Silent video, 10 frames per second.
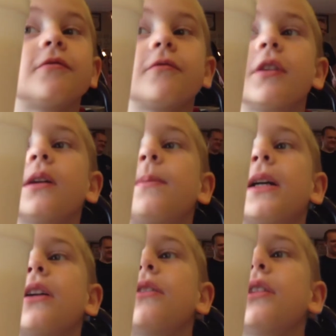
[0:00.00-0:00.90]
what
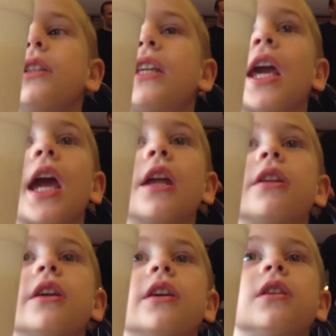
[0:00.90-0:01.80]
about
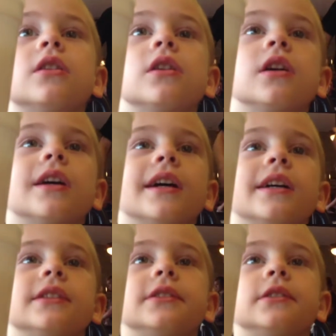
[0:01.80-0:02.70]
Katie
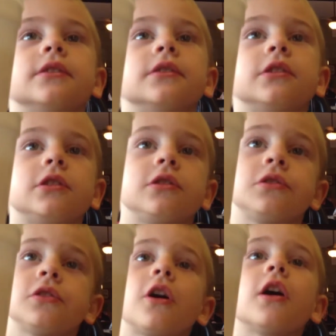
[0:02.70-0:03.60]
and
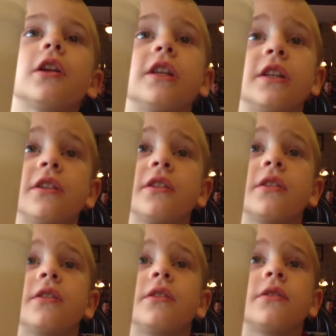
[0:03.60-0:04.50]
Bonnie?
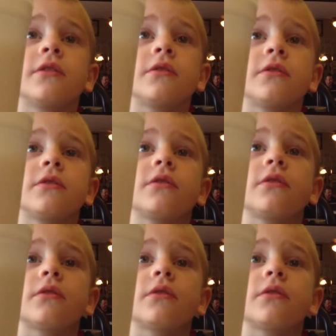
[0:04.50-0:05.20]
Oh, they'll laugh too,